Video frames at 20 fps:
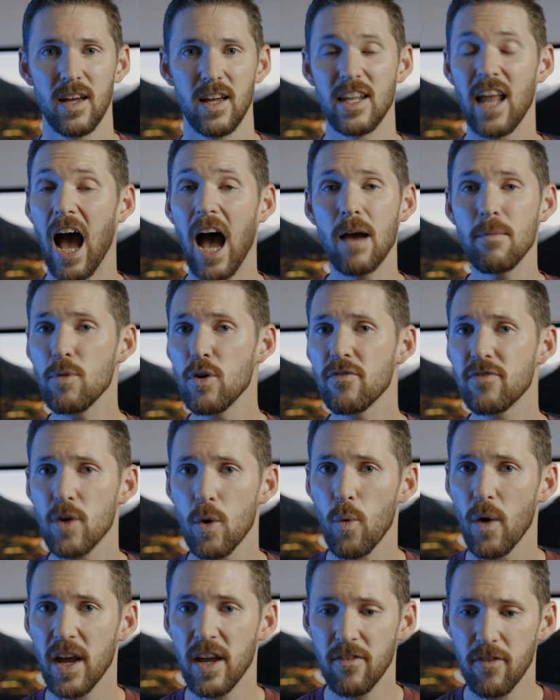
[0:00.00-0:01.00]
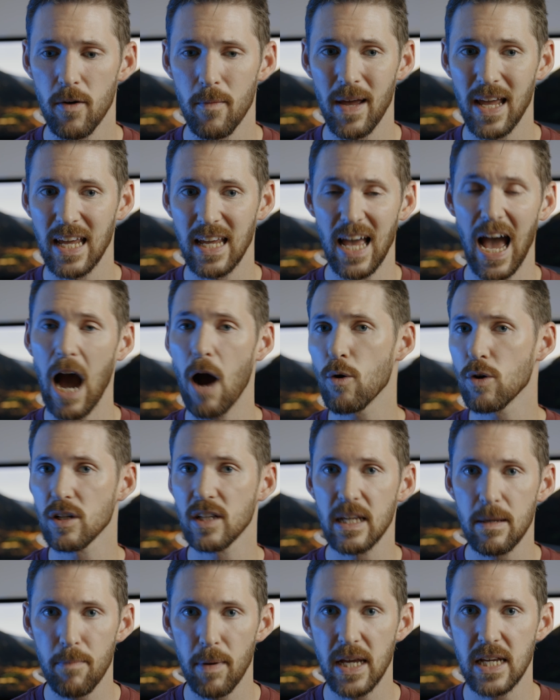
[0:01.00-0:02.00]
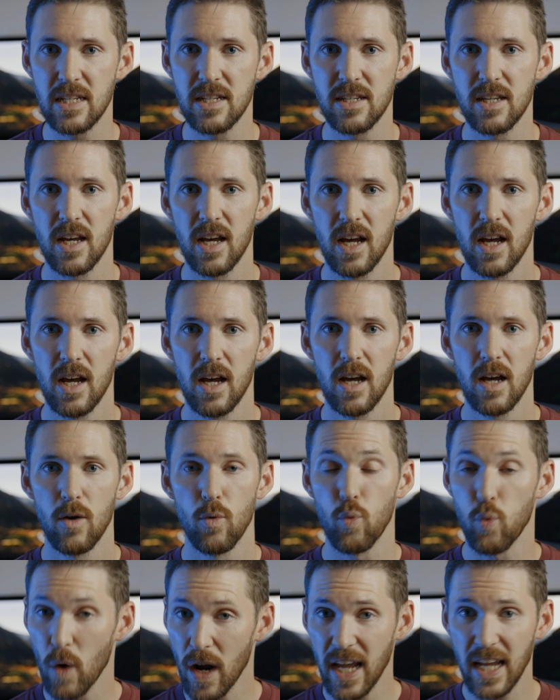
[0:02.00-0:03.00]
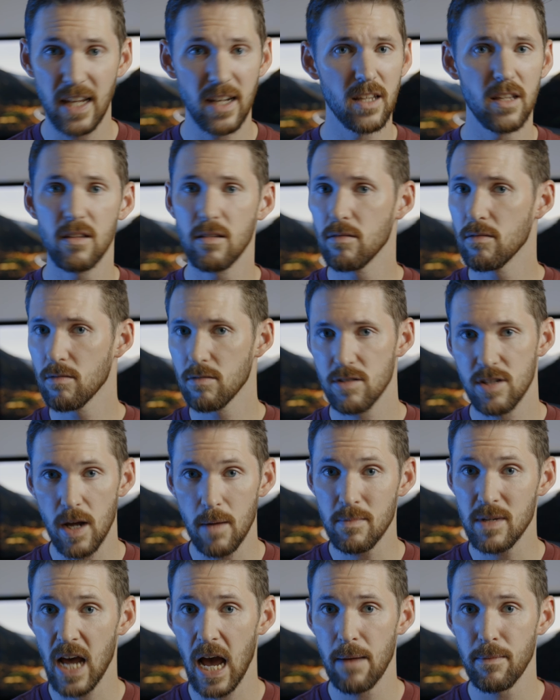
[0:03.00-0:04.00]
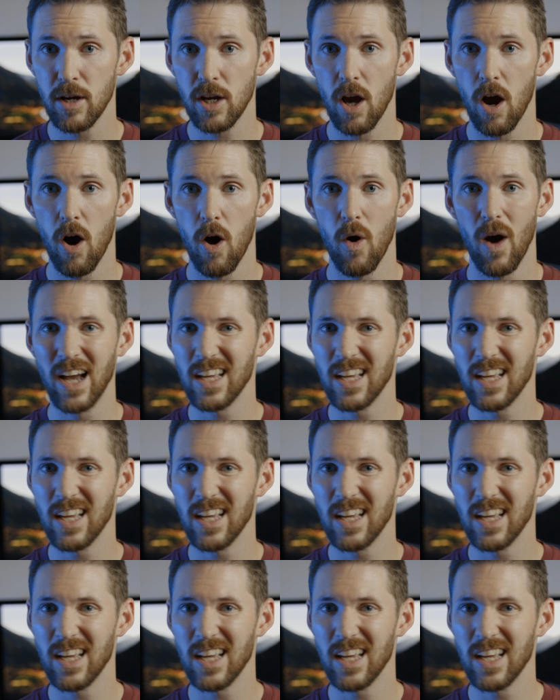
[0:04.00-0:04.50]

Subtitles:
Now, I moved away from a hourly based rate some time ago.